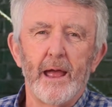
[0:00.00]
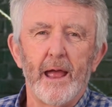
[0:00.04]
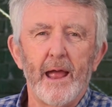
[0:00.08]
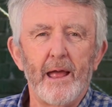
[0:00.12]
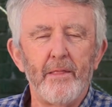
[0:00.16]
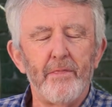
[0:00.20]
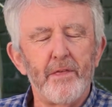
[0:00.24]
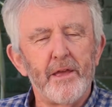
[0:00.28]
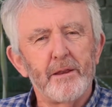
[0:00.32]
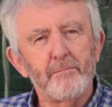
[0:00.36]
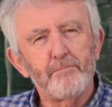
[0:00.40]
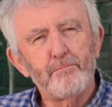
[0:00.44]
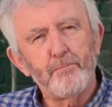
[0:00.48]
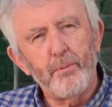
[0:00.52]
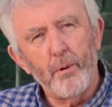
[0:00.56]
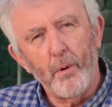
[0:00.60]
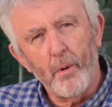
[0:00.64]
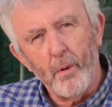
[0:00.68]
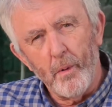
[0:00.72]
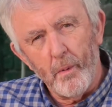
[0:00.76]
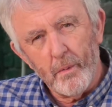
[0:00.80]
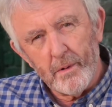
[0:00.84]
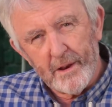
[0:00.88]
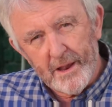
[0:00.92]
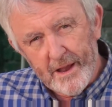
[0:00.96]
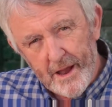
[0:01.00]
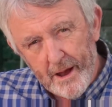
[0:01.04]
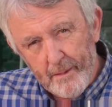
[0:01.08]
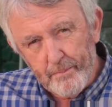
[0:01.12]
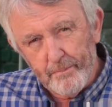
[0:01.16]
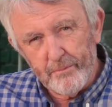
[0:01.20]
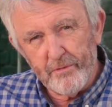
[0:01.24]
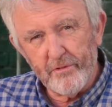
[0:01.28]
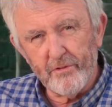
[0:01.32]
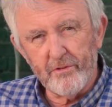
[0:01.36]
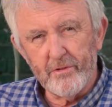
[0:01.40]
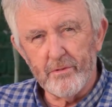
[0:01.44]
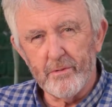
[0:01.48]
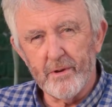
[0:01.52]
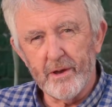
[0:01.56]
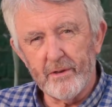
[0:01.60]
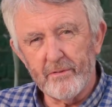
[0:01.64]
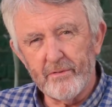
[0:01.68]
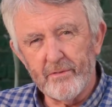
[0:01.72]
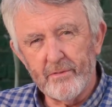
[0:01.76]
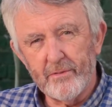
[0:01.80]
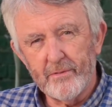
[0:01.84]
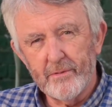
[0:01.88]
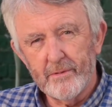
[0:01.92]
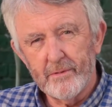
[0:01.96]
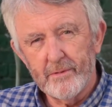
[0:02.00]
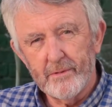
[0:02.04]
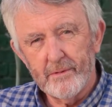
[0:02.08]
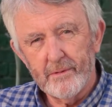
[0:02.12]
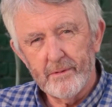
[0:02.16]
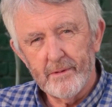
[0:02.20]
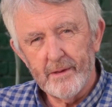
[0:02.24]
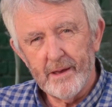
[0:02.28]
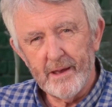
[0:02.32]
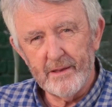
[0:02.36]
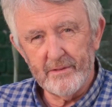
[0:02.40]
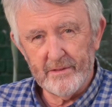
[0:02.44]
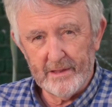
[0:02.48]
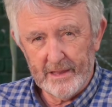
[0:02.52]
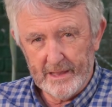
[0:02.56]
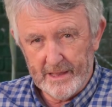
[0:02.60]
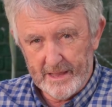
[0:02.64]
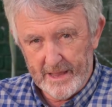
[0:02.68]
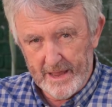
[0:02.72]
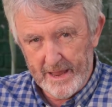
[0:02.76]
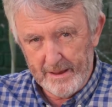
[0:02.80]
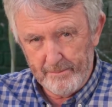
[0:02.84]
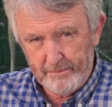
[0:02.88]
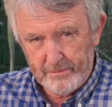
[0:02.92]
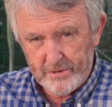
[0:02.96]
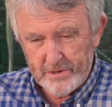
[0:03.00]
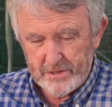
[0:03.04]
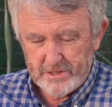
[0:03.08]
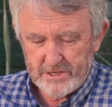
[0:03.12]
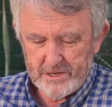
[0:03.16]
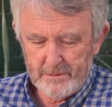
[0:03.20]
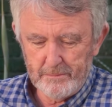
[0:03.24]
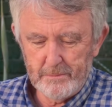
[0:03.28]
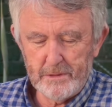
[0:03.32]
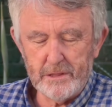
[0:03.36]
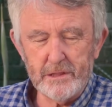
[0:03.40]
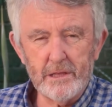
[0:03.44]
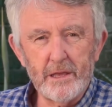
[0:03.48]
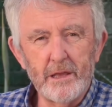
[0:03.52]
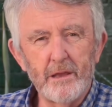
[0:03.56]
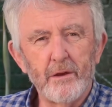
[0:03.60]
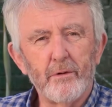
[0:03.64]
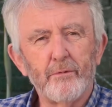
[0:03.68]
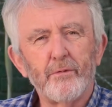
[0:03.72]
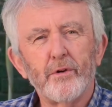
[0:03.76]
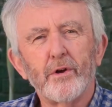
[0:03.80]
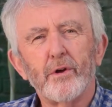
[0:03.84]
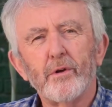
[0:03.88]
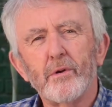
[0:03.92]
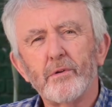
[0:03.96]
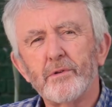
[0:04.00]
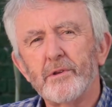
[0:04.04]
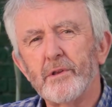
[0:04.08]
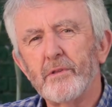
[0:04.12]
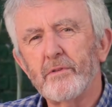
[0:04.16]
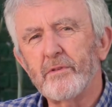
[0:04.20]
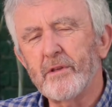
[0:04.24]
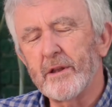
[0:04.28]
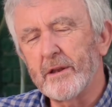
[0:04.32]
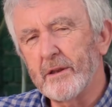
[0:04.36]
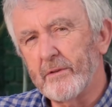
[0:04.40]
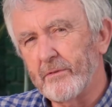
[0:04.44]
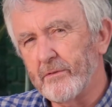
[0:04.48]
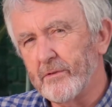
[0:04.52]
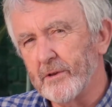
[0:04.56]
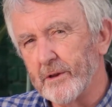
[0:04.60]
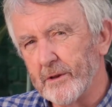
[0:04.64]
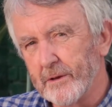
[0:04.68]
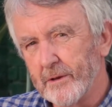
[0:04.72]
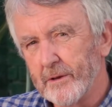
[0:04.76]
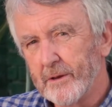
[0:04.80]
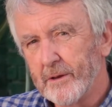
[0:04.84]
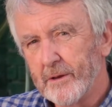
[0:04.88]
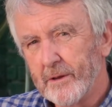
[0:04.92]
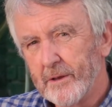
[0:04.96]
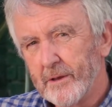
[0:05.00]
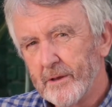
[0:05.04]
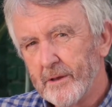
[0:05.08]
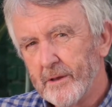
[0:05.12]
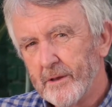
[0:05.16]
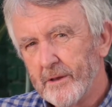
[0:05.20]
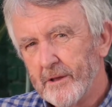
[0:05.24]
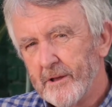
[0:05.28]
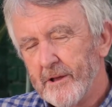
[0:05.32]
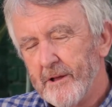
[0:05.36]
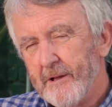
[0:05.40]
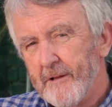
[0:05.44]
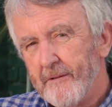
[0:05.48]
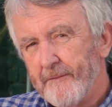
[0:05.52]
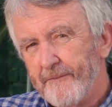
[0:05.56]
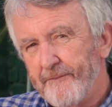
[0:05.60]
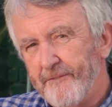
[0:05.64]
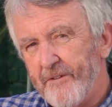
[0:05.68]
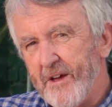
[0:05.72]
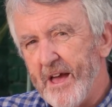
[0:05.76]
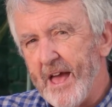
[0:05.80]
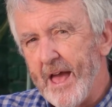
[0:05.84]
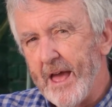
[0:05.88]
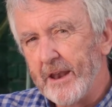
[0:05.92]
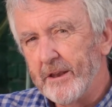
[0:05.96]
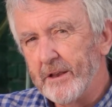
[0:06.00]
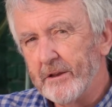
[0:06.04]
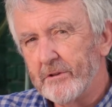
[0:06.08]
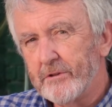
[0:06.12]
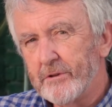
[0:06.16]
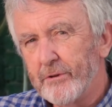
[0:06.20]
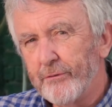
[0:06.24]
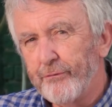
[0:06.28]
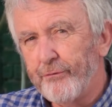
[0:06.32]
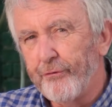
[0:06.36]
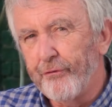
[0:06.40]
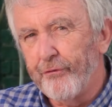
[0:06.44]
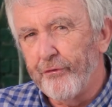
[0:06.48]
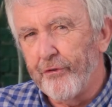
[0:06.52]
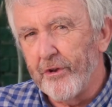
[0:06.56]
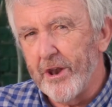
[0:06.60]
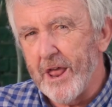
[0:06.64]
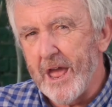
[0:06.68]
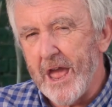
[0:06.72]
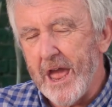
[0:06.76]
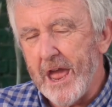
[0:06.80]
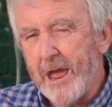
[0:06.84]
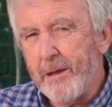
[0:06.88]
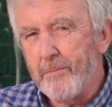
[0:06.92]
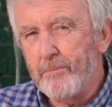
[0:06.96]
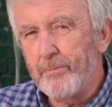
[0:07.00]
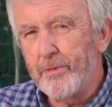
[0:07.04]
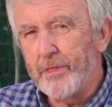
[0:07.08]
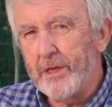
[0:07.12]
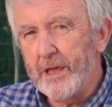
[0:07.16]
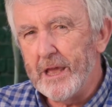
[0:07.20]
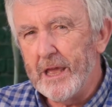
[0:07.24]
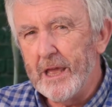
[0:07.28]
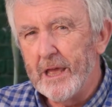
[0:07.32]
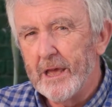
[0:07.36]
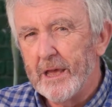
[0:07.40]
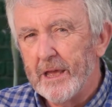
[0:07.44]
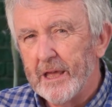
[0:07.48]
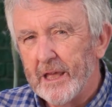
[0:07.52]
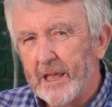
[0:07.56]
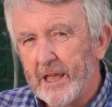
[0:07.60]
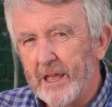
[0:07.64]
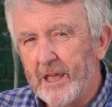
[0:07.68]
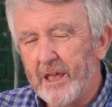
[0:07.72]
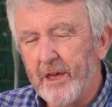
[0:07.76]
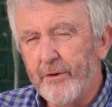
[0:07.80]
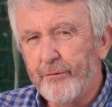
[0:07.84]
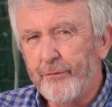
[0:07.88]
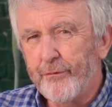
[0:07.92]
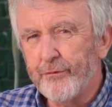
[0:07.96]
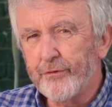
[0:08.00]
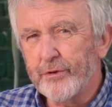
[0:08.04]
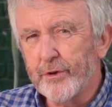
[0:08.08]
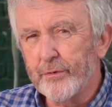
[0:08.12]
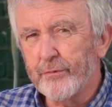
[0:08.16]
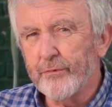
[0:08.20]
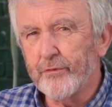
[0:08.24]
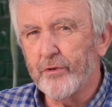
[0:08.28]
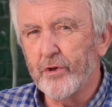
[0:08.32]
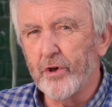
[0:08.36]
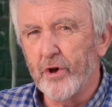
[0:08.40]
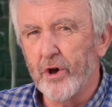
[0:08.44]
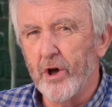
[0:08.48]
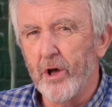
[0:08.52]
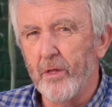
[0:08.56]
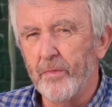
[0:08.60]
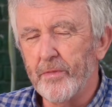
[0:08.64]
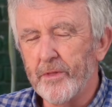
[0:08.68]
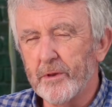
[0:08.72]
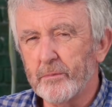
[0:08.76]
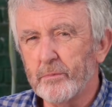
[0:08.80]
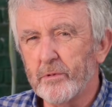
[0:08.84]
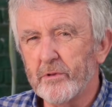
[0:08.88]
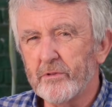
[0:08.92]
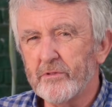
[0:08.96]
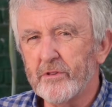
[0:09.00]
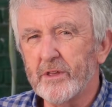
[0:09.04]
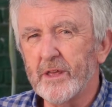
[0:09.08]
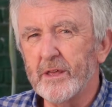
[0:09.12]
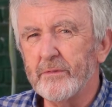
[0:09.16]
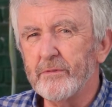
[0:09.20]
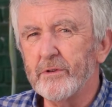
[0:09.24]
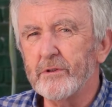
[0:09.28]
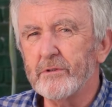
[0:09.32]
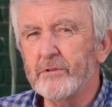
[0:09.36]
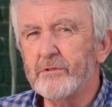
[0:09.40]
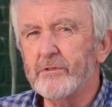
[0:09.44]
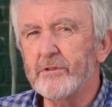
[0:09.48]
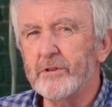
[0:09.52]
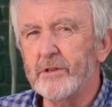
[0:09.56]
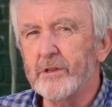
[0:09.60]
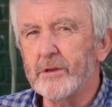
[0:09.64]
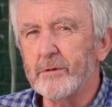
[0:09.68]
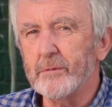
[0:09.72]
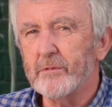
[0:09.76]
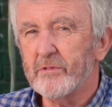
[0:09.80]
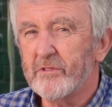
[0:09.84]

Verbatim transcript: And then Paul comes to us as he came to Timothy of old and said, Listen, fan into flame the gift of God that was given to you.